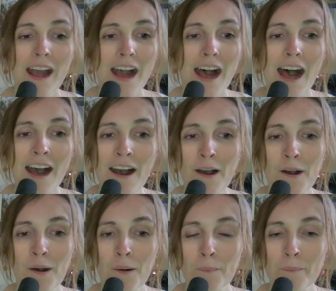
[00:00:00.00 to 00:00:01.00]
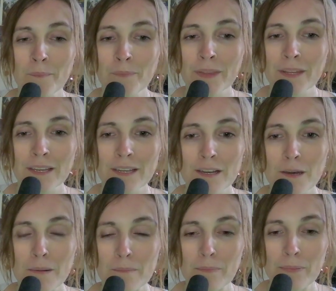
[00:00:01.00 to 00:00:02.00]
But
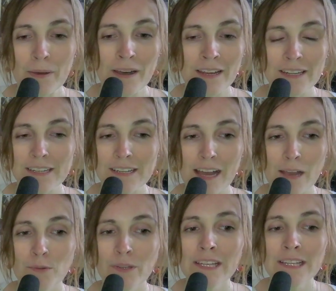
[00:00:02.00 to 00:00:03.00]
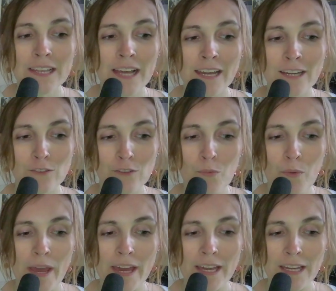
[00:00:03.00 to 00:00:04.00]
I really like the
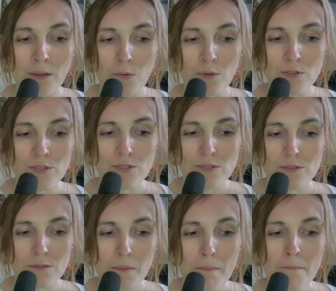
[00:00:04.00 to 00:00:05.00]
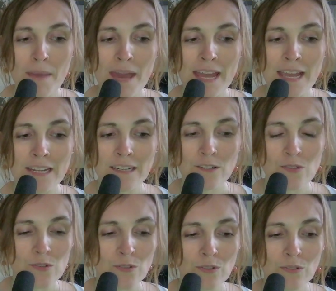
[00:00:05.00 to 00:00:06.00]
way it was made,
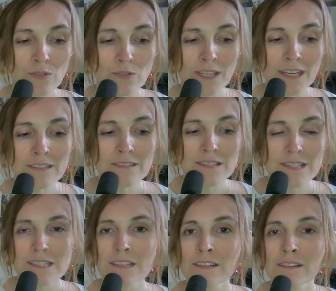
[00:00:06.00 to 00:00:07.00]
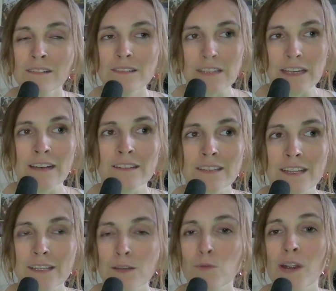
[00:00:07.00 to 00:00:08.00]
because you can still tell
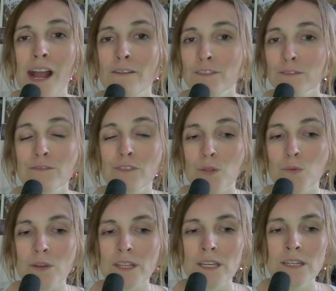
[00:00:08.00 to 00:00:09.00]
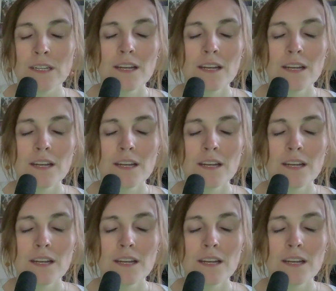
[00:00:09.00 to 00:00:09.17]
that they were having fun with it.